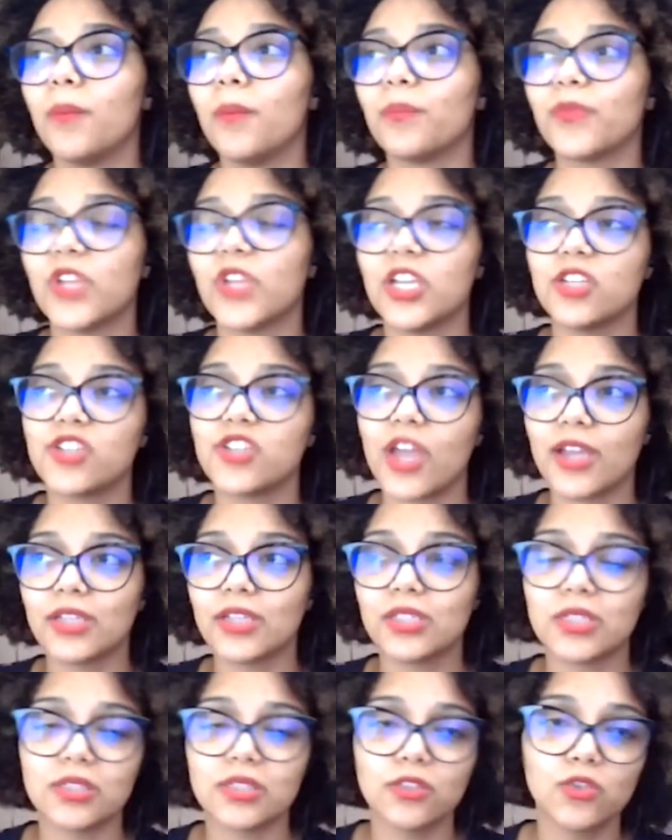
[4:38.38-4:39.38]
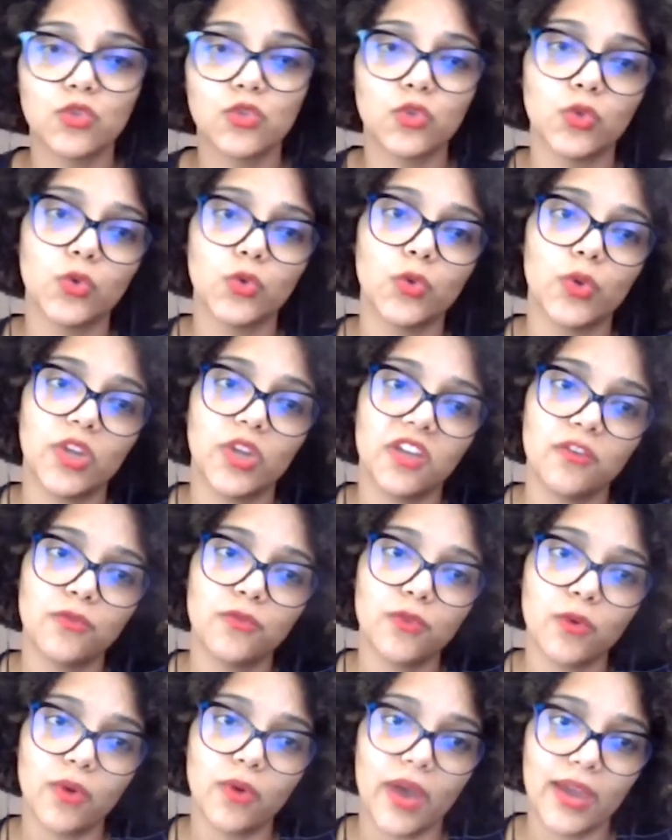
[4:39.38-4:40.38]
injections to
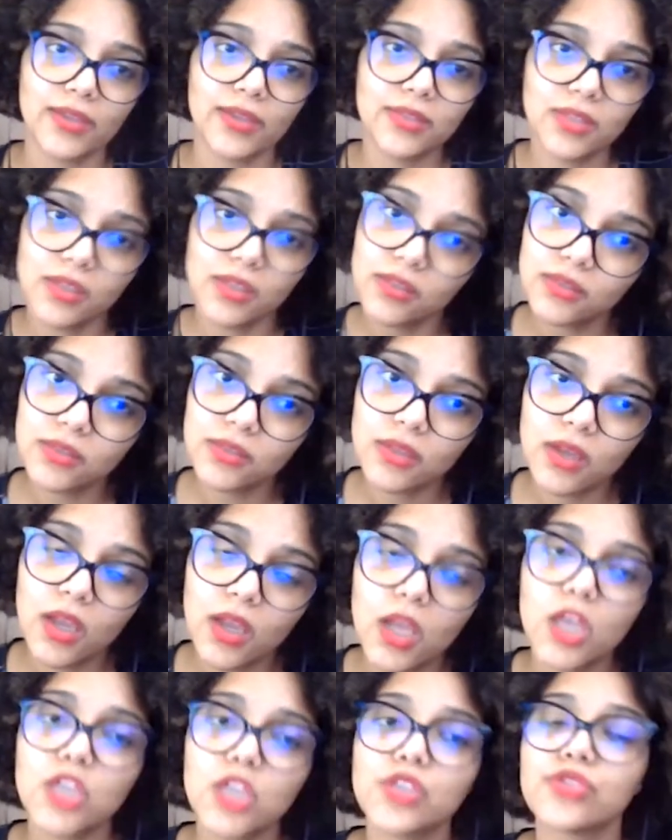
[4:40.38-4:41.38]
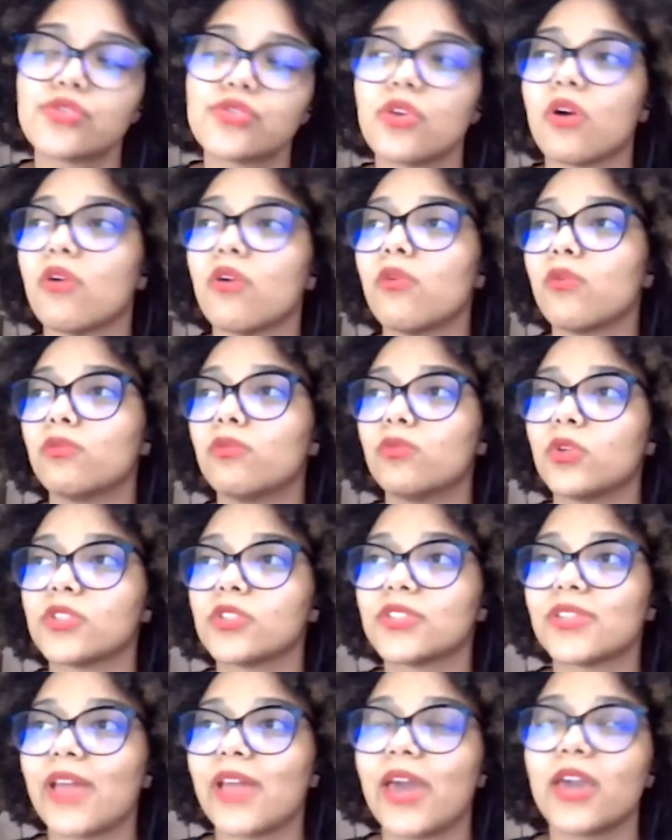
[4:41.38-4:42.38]
info access. So was
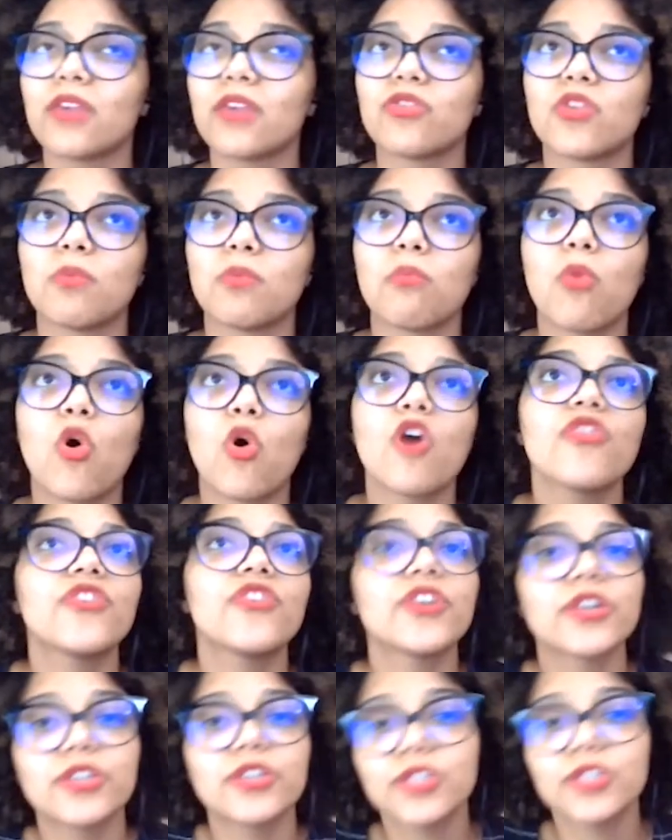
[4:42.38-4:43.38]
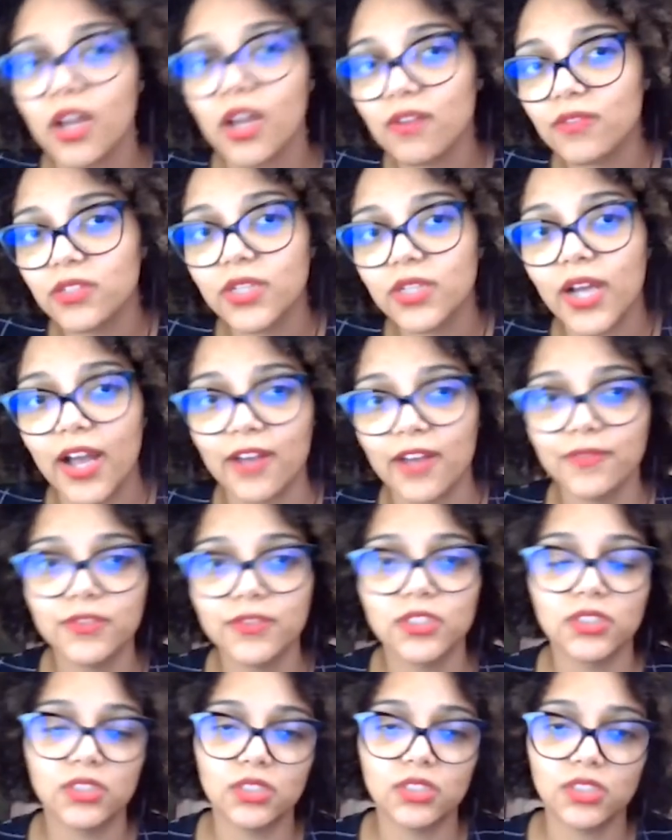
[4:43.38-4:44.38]
like the modern Java
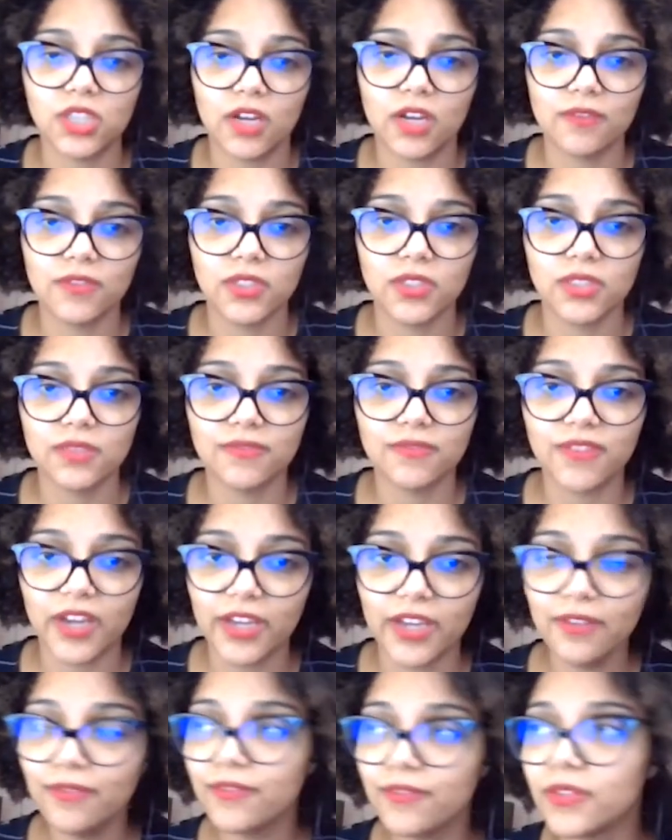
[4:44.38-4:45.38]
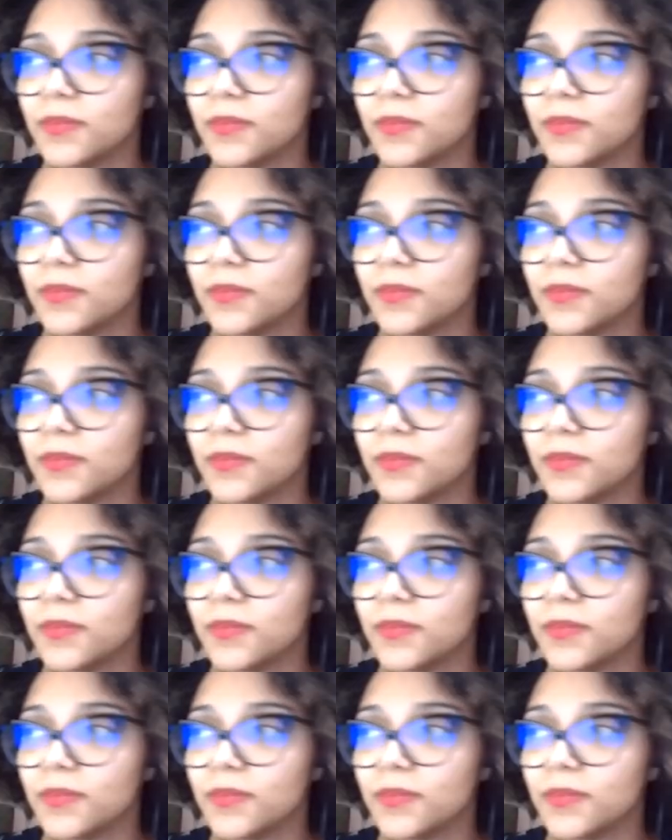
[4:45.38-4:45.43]
after the Java 5.